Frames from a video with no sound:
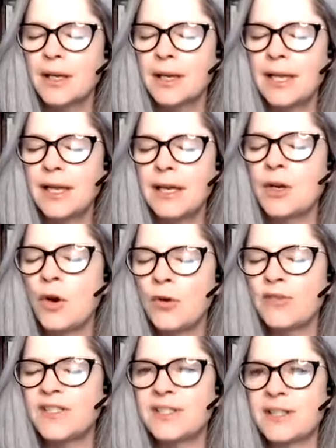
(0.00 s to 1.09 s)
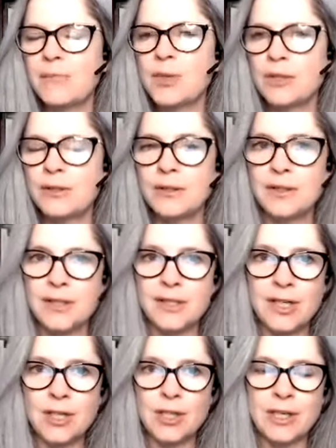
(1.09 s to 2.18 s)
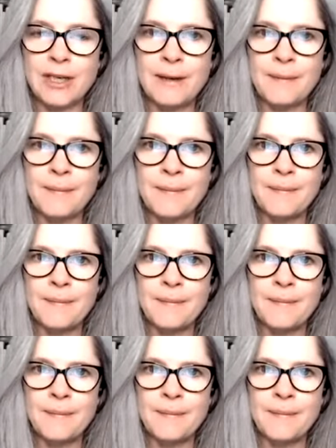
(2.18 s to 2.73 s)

letting go of assumptions, essentially.